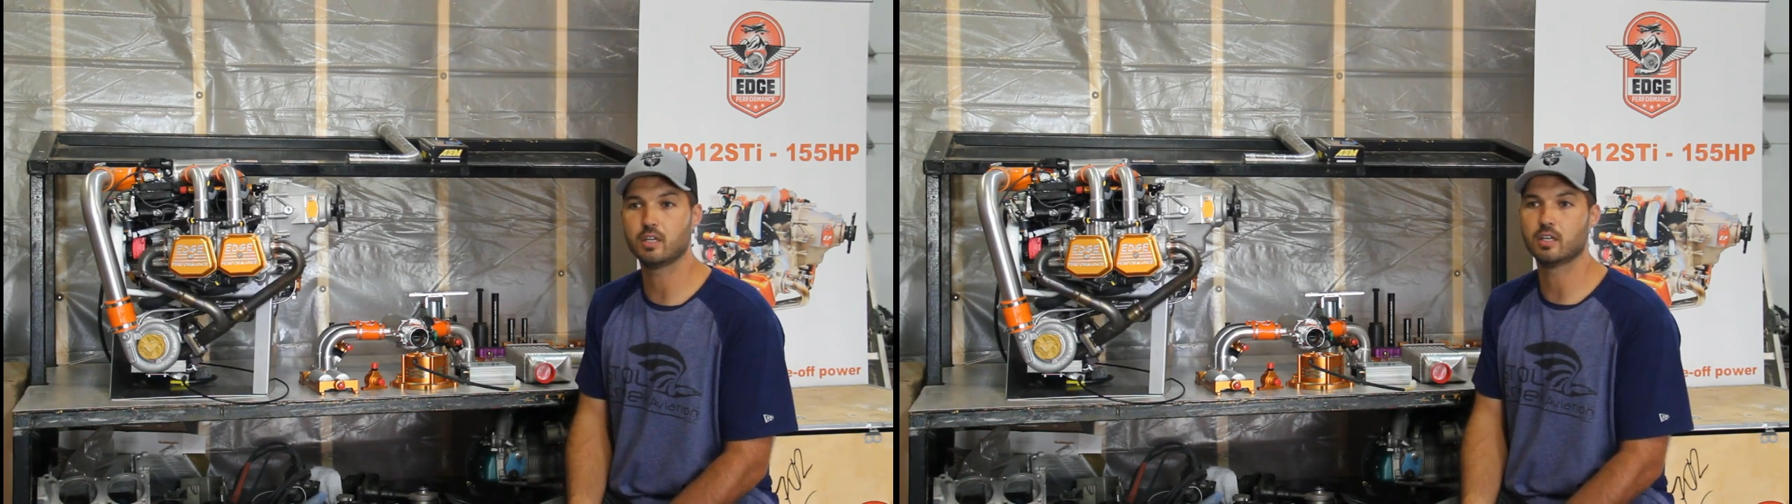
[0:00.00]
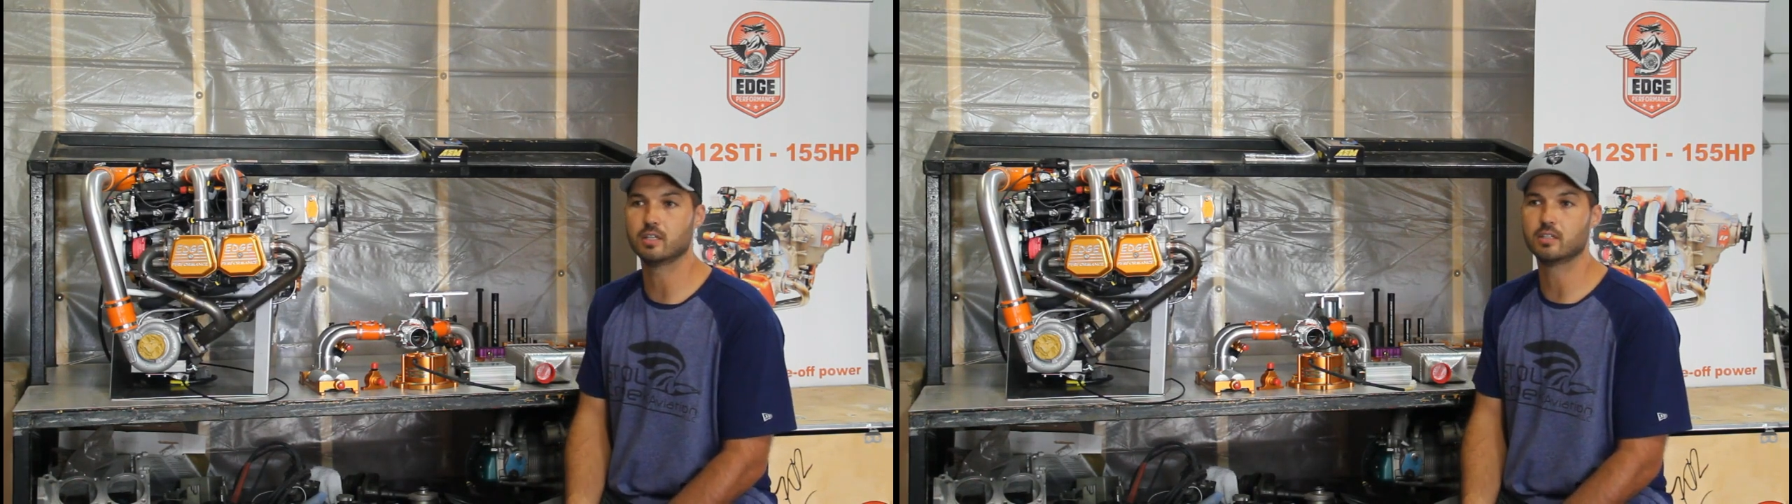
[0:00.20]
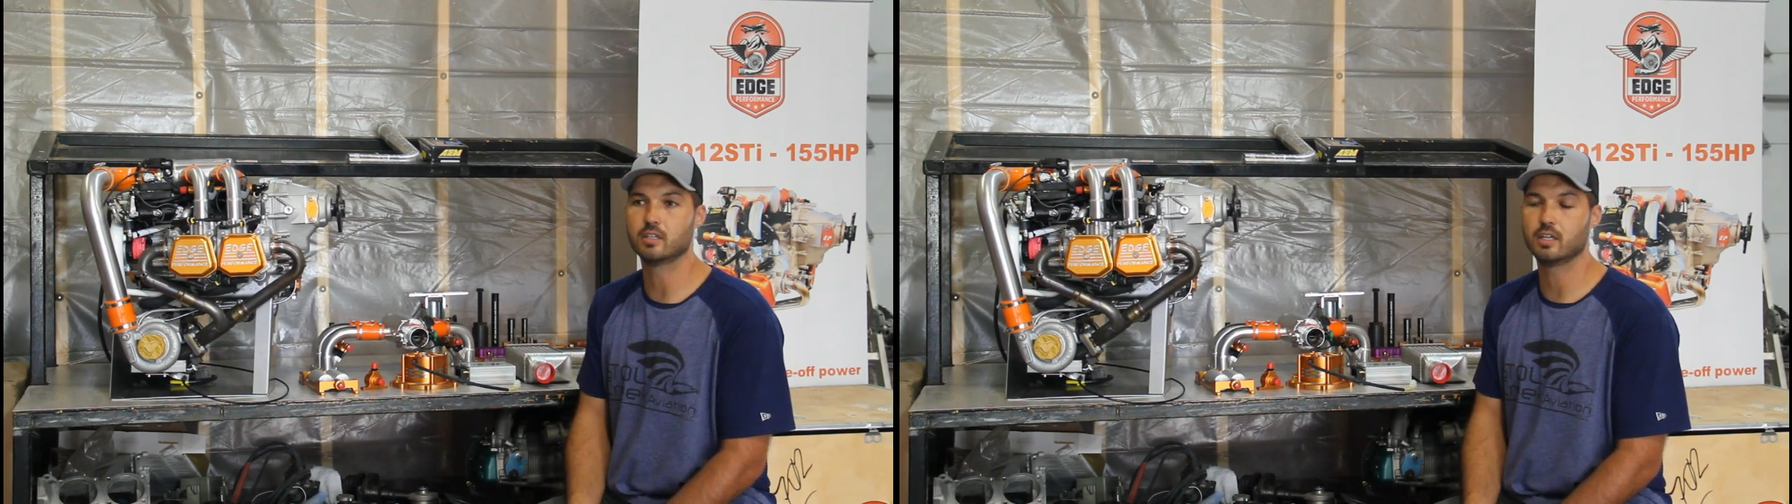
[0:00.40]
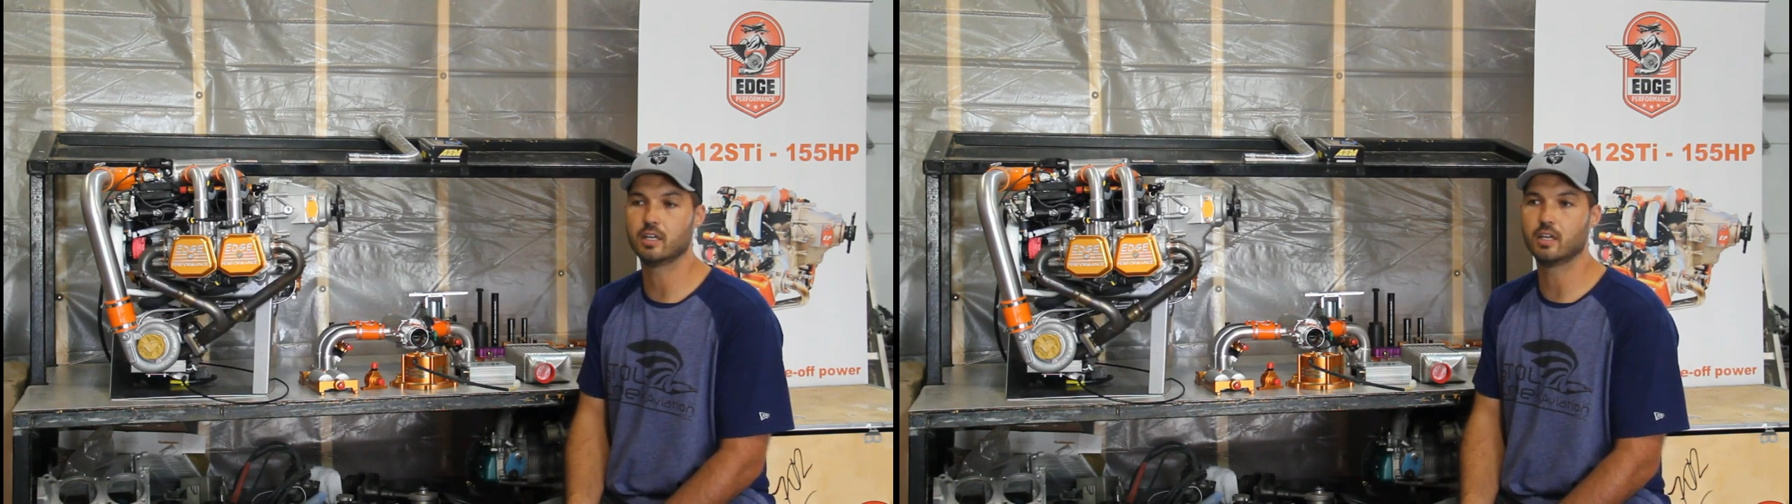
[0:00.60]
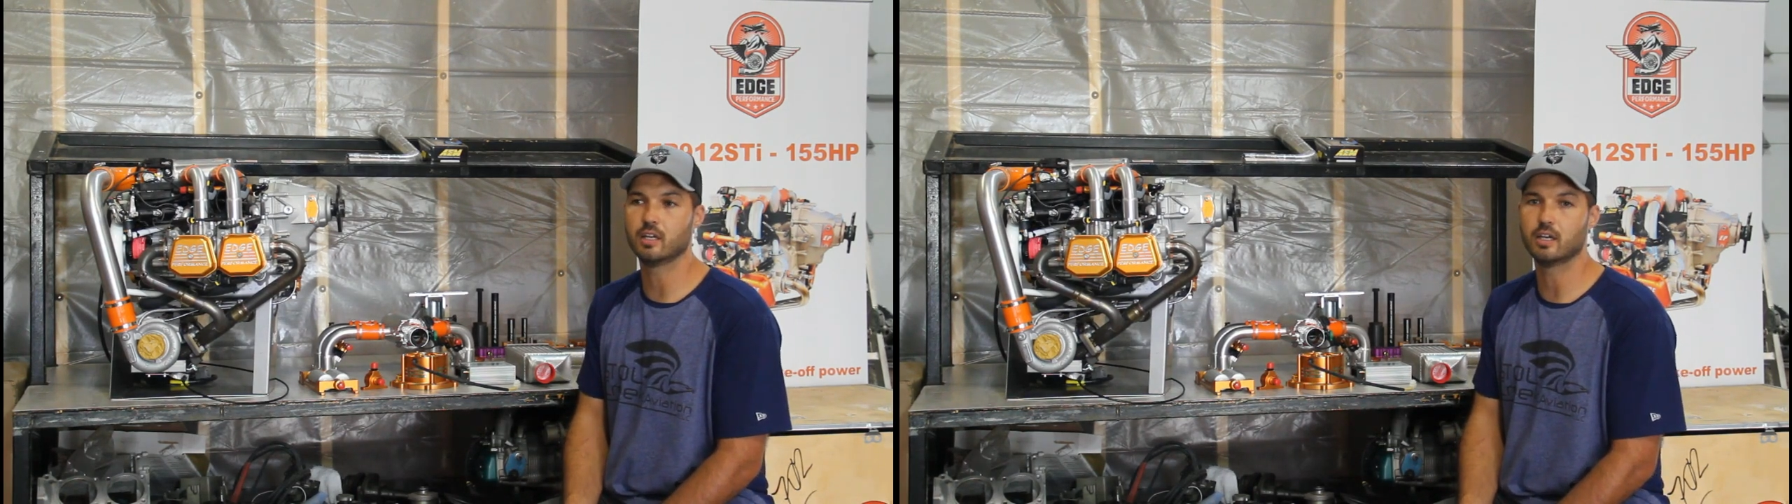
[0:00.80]
and
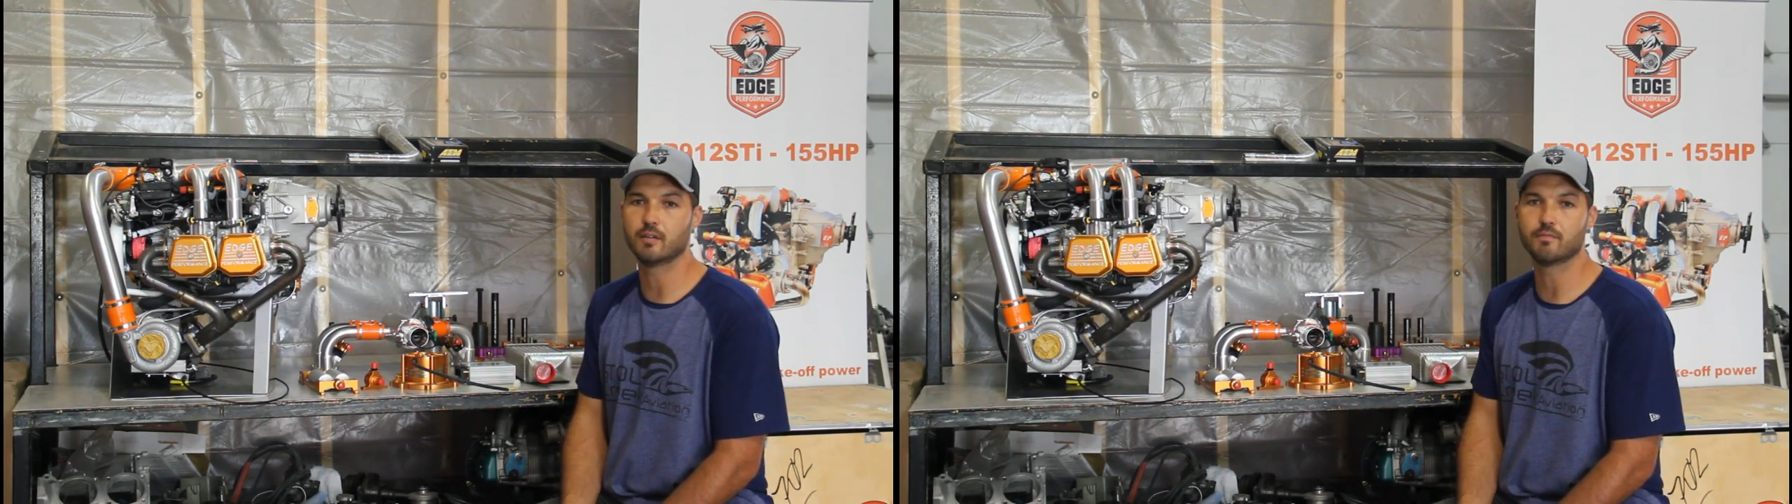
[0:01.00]
and uh,